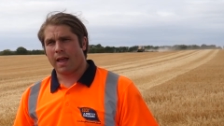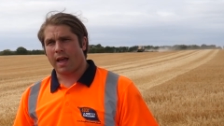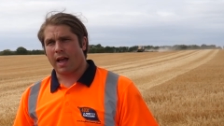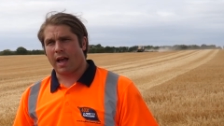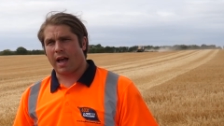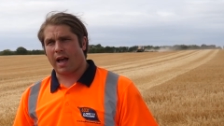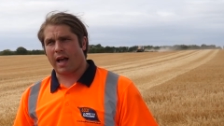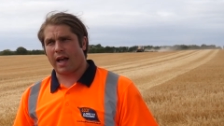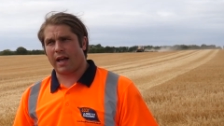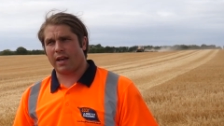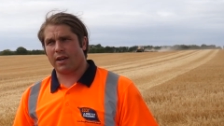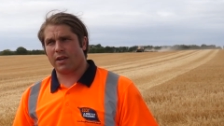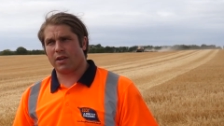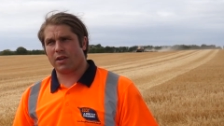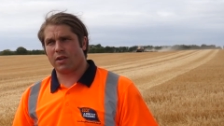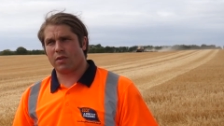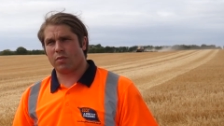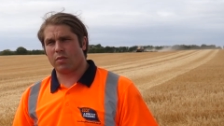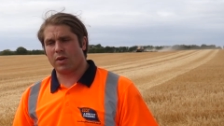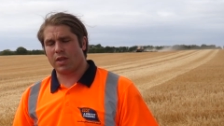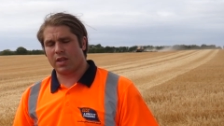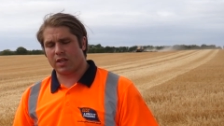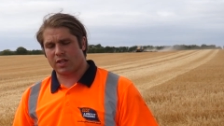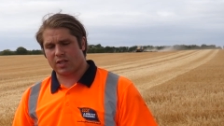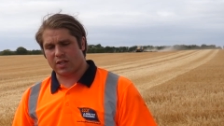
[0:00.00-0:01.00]
And
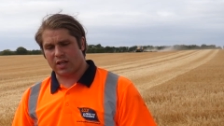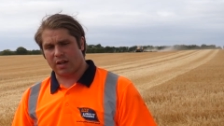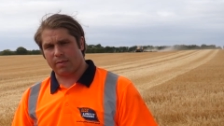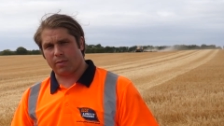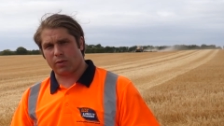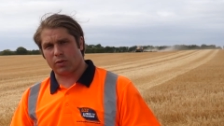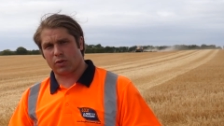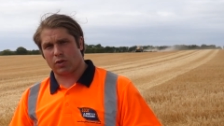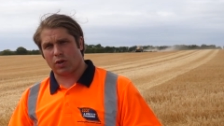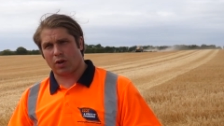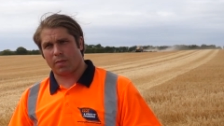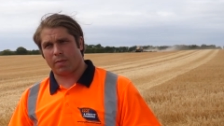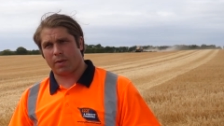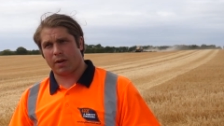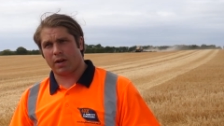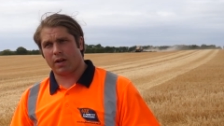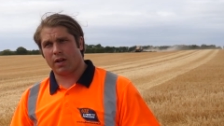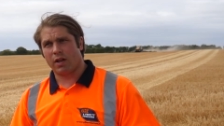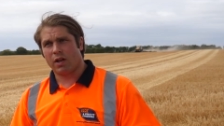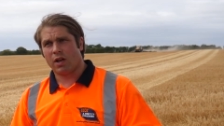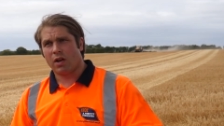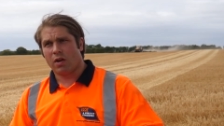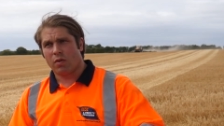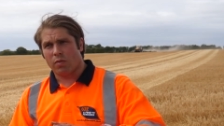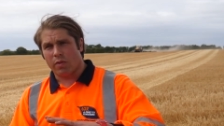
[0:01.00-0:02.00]
with the stubble topper,
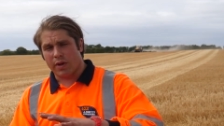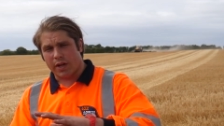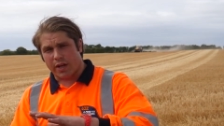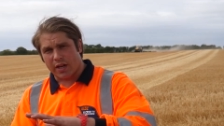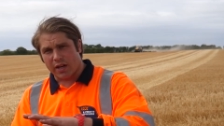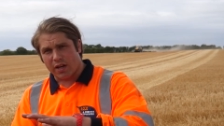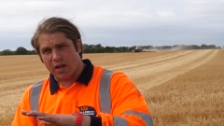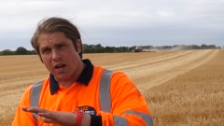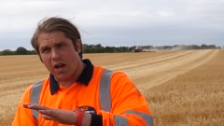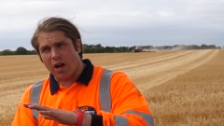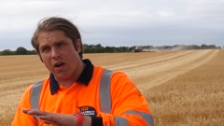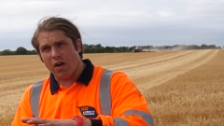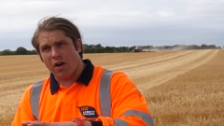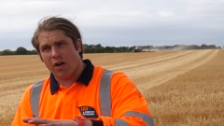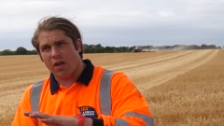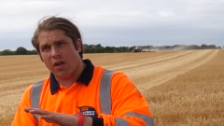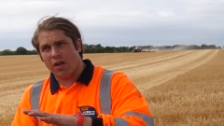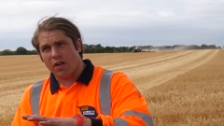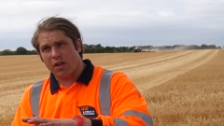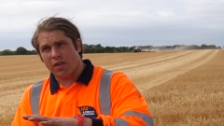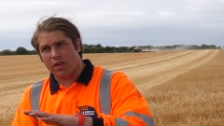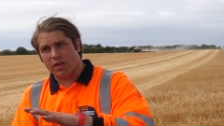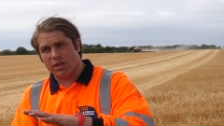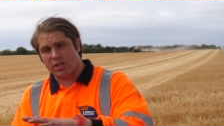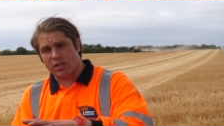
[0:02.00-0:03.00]
we can lower
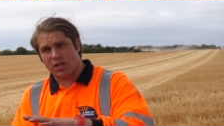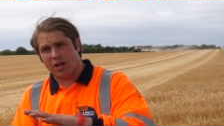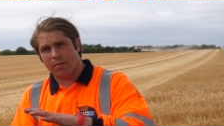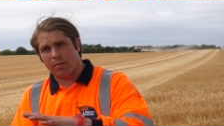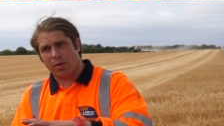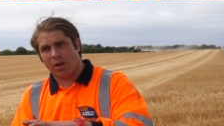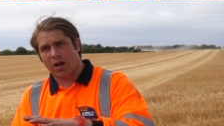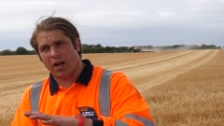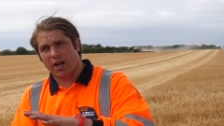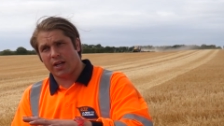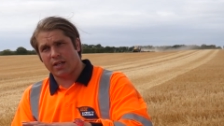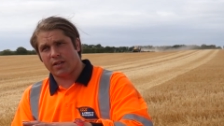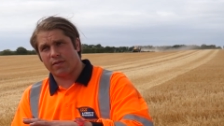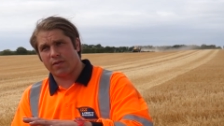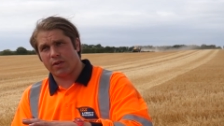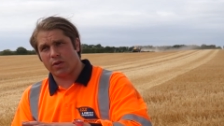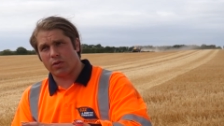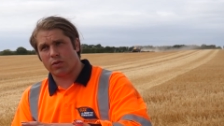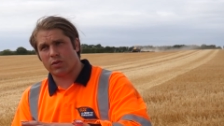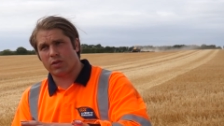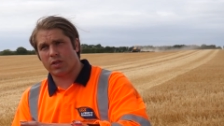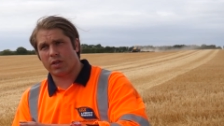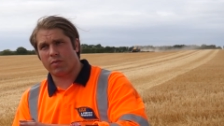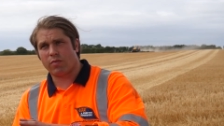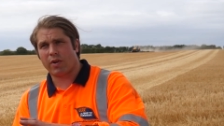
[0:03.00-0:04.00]
the stubble height of the
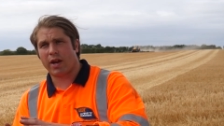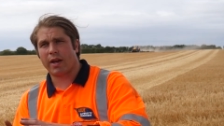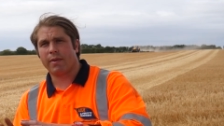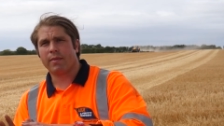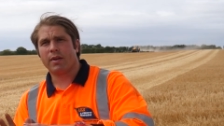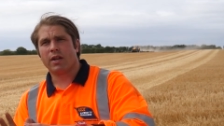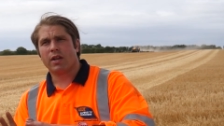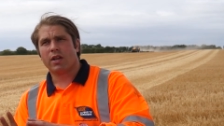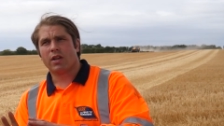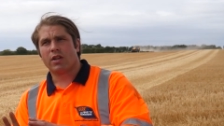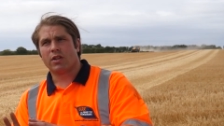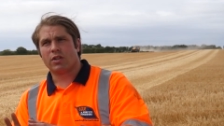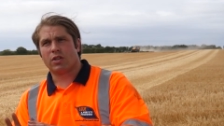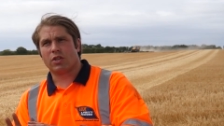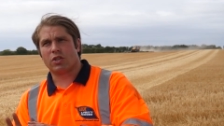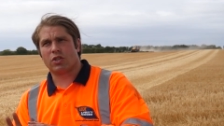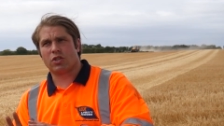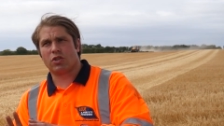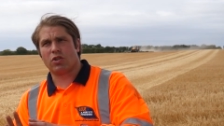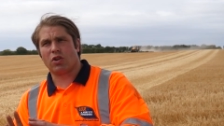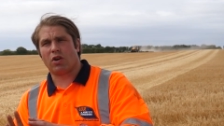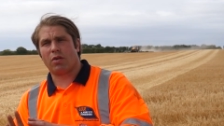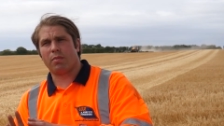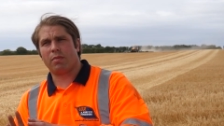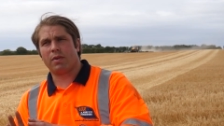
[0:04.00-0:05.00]
oilseed rape to
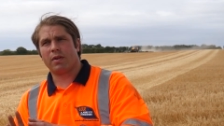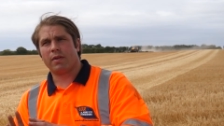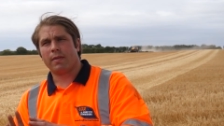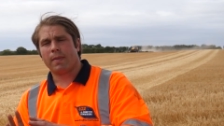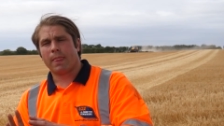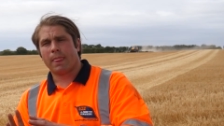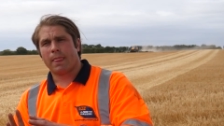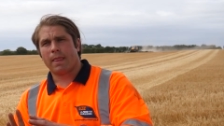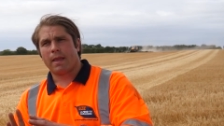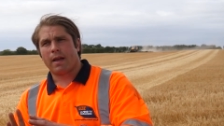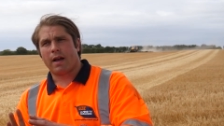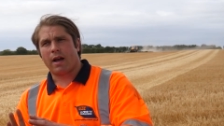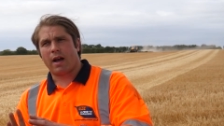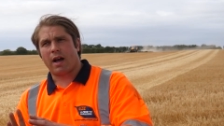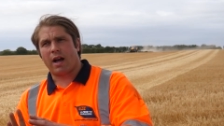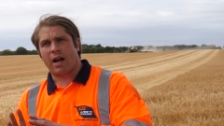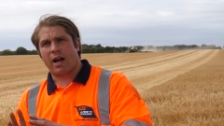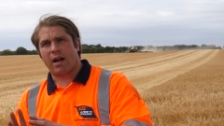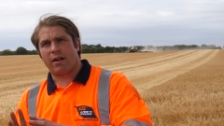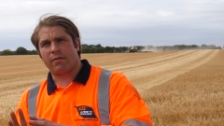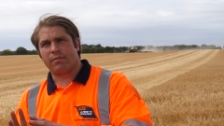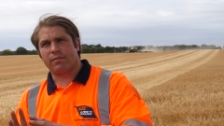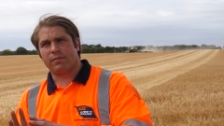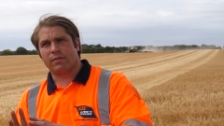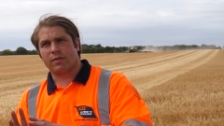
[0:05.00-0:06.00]
stop
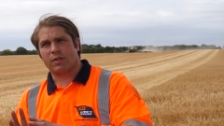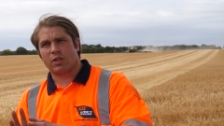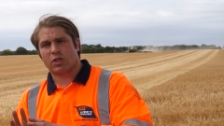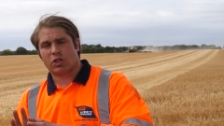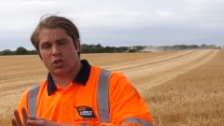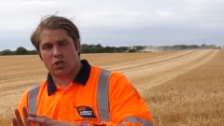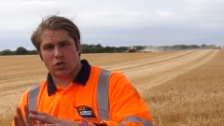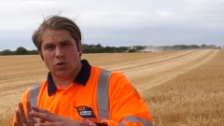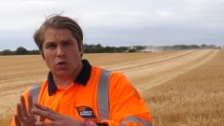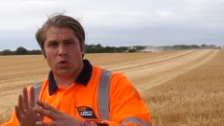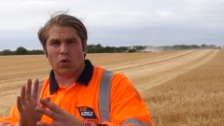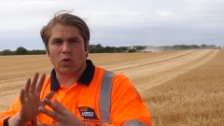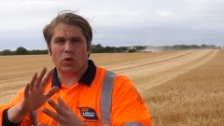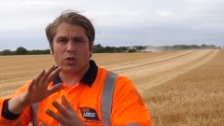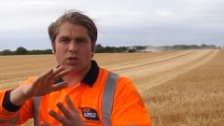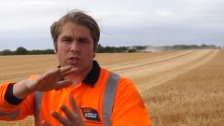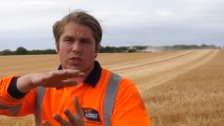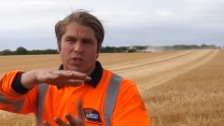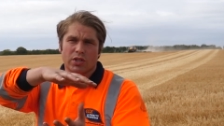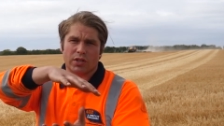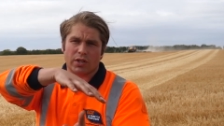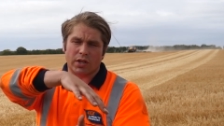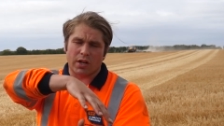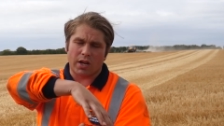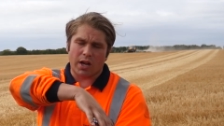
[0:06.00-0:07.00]
the
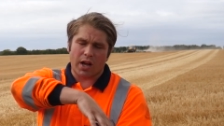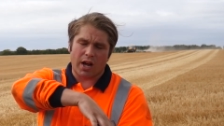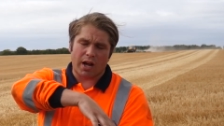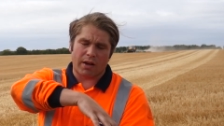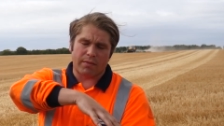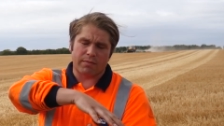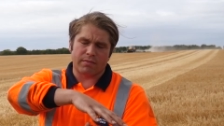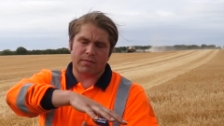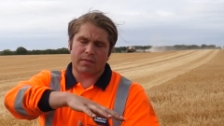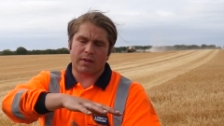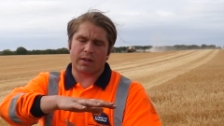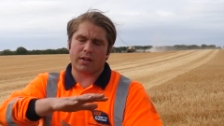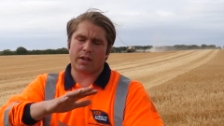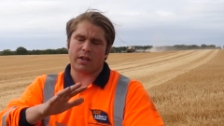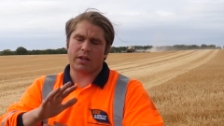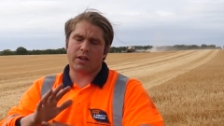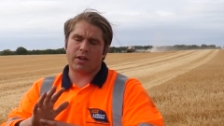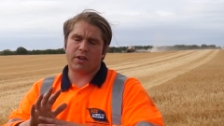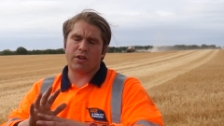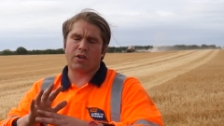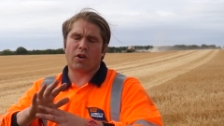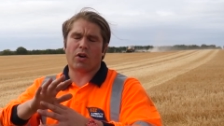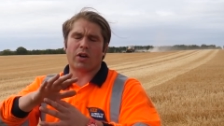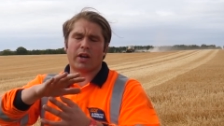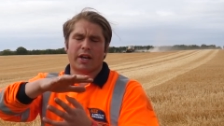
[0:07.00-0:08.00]
stalks
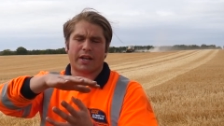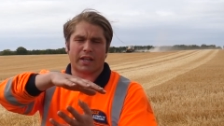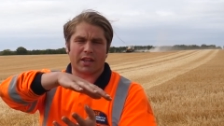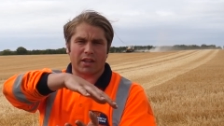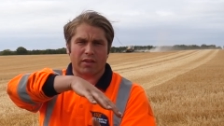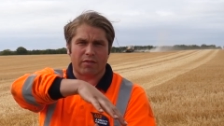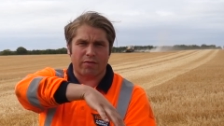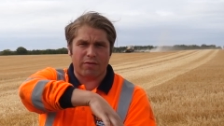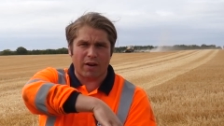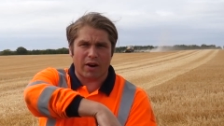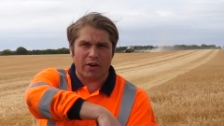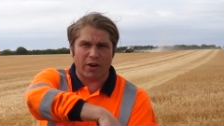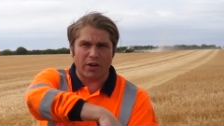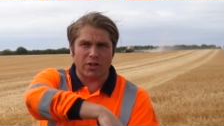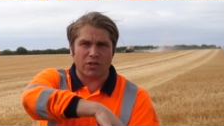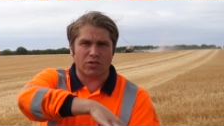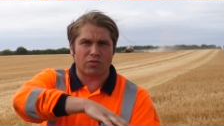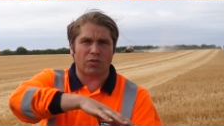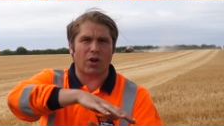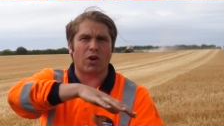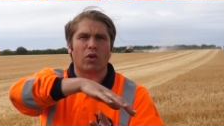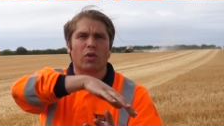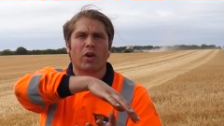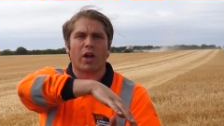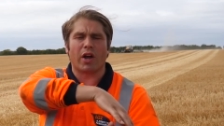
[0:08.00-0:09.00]
not letting the furrows
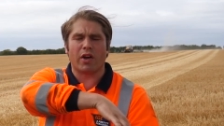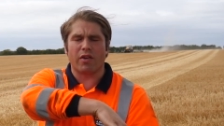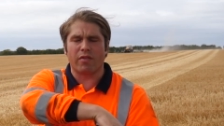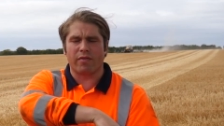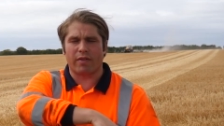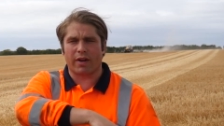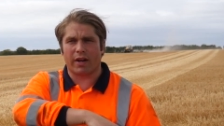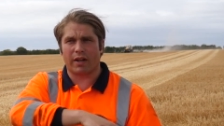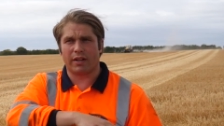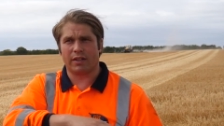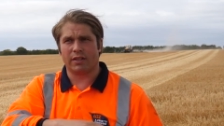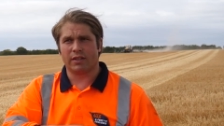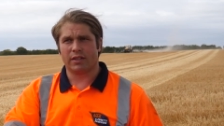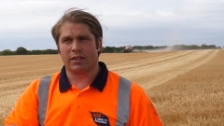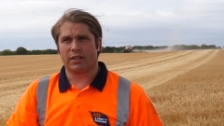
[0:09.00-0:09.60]
roll over.